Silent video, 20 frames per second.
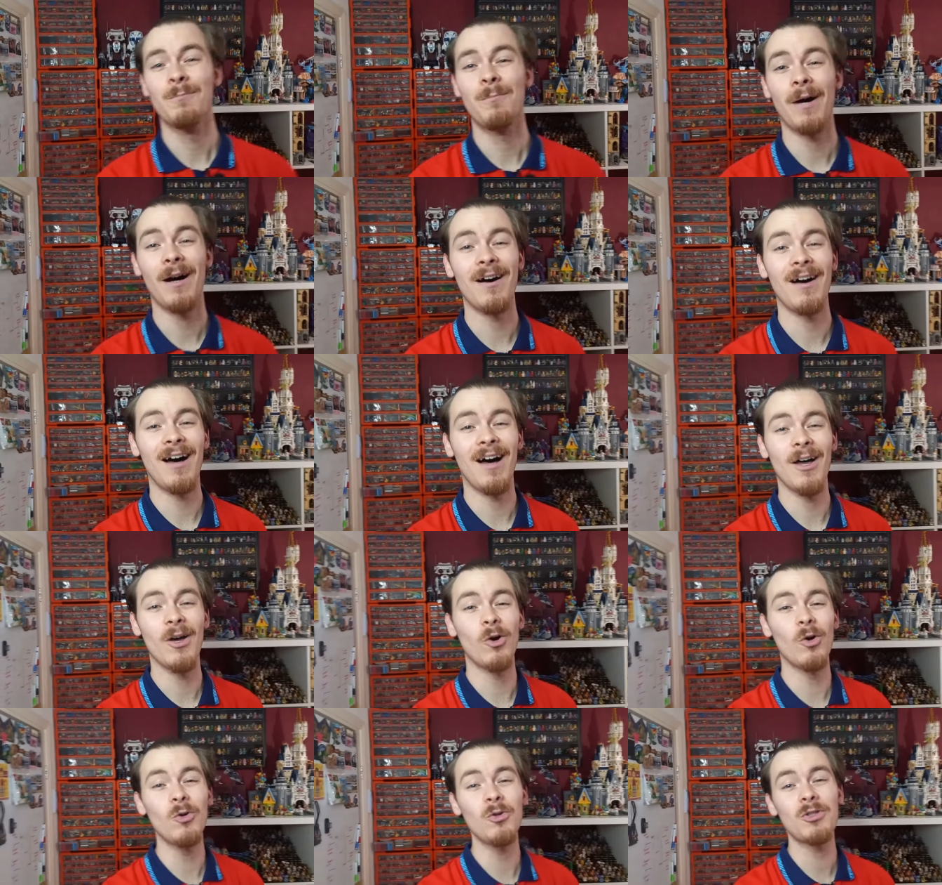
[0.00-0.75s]
But I
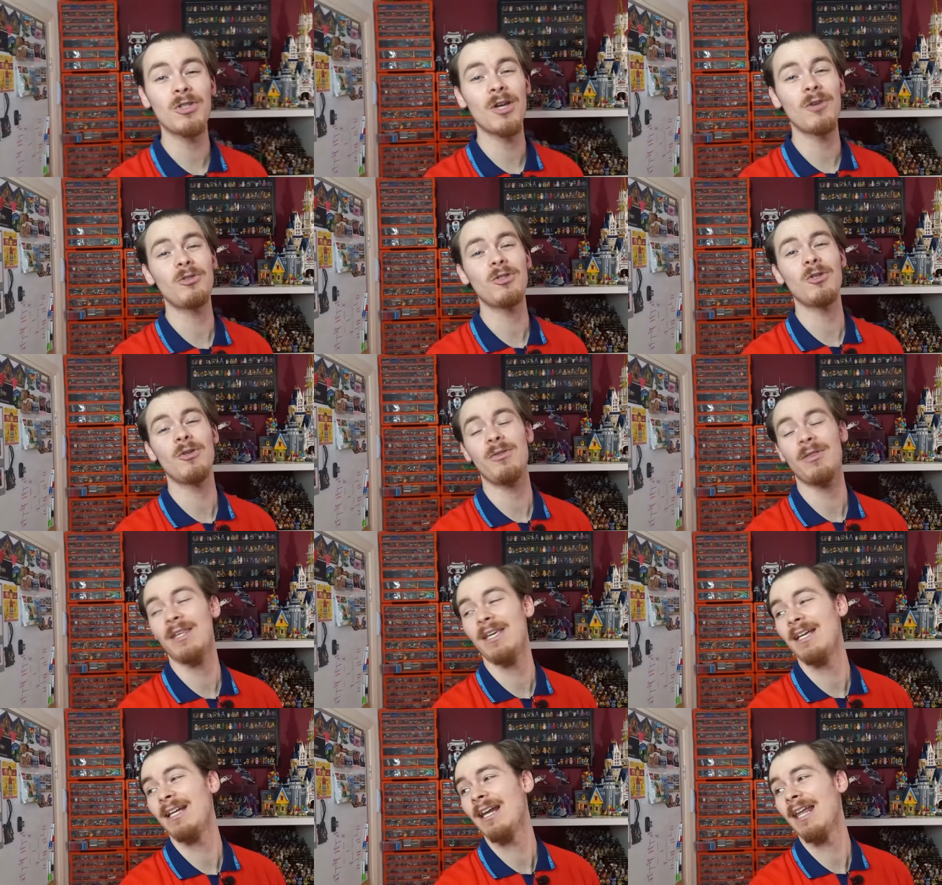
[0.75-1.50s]
also do
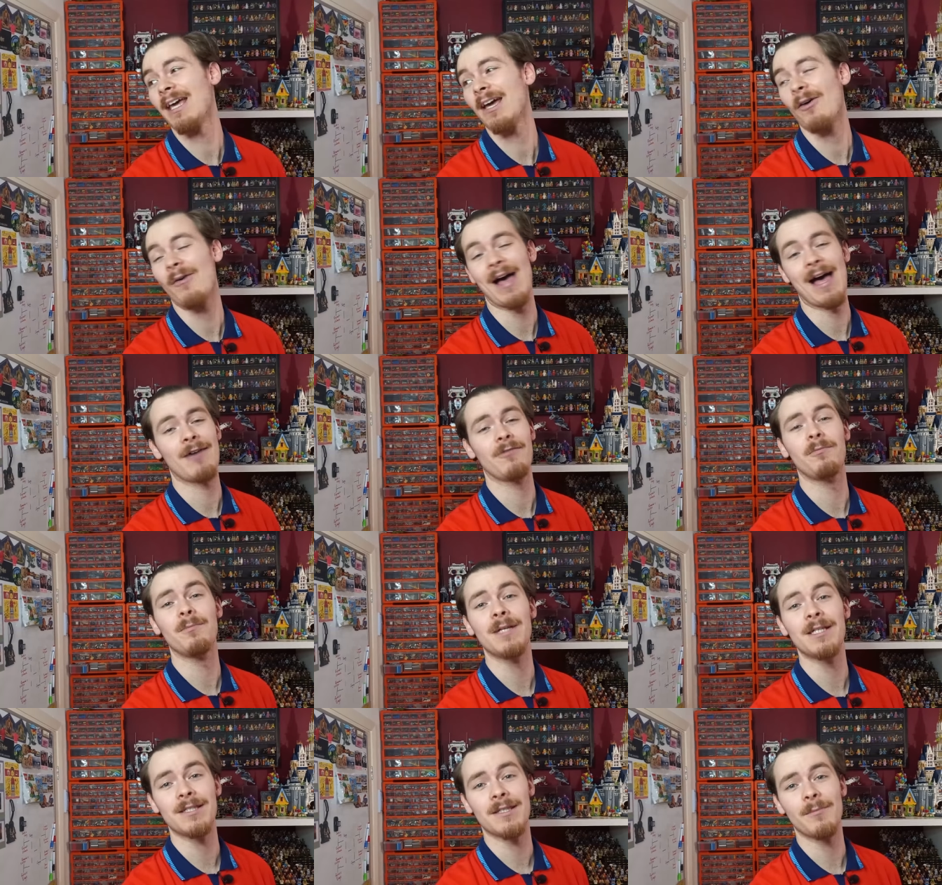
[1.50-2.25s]
think LEGO have
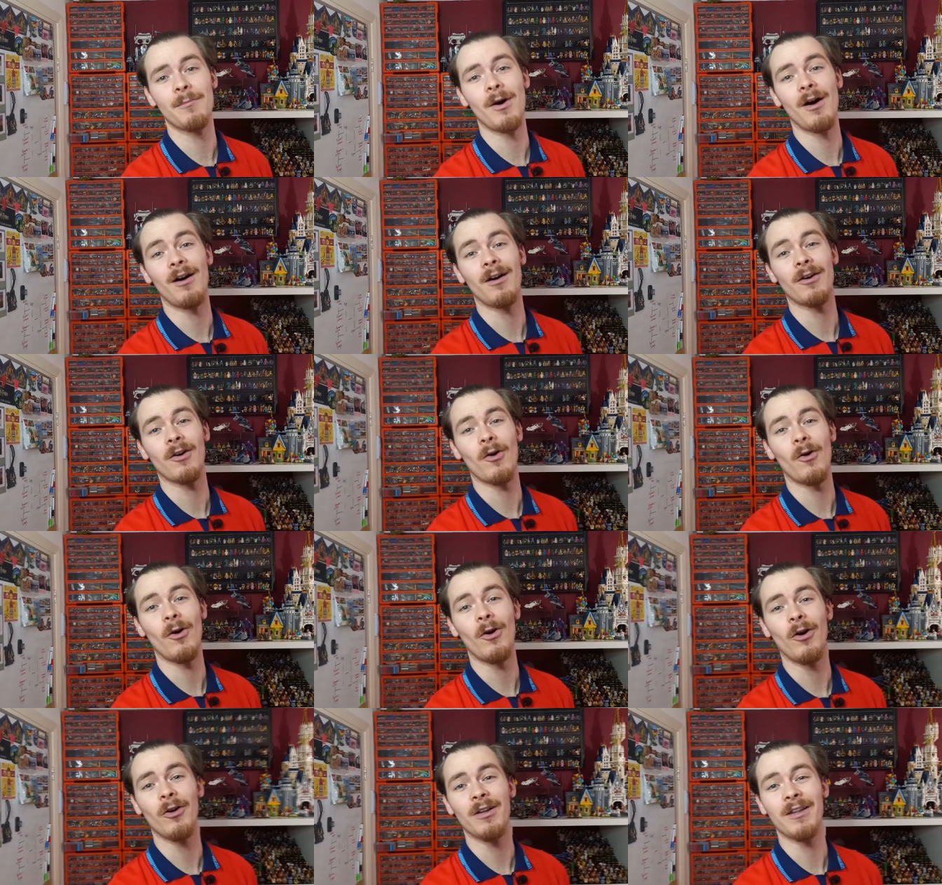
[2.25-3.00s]
missed the mark
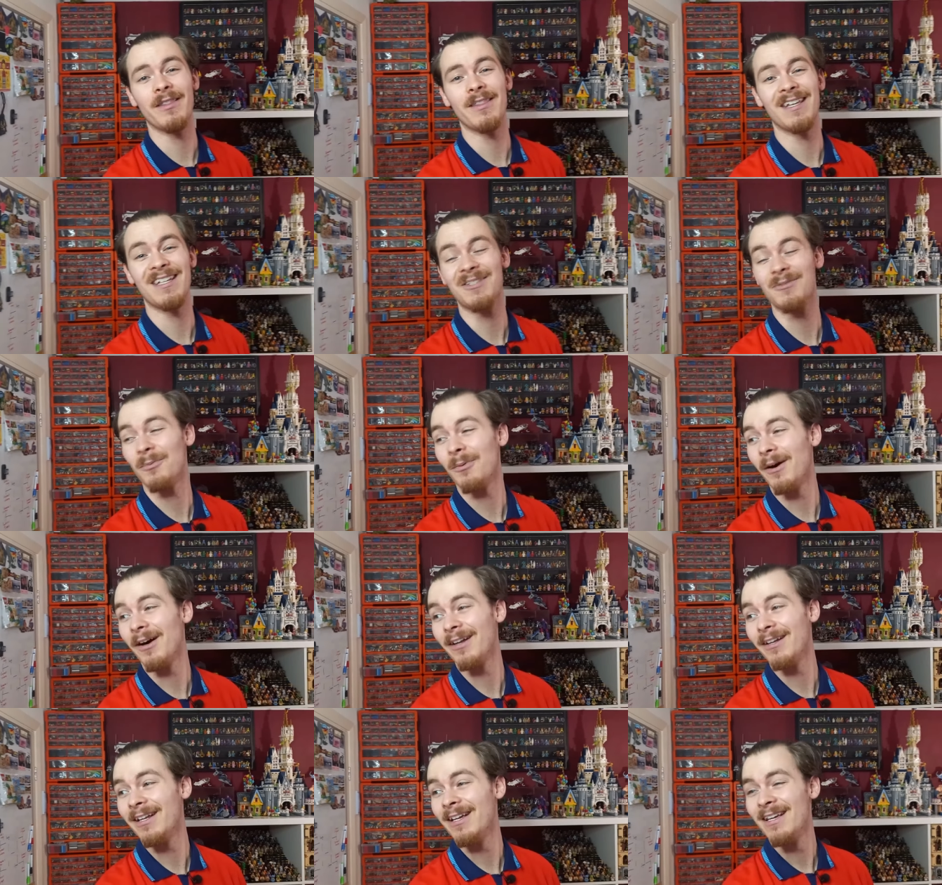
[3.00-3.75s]
on this
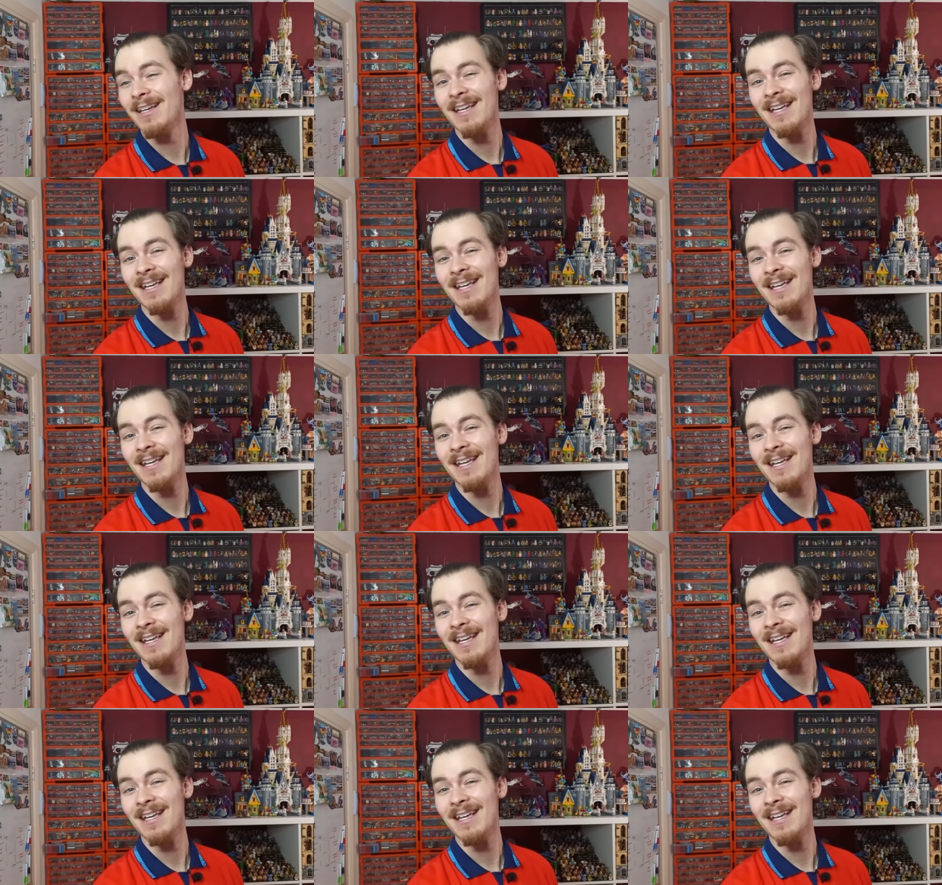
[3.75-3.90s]
one.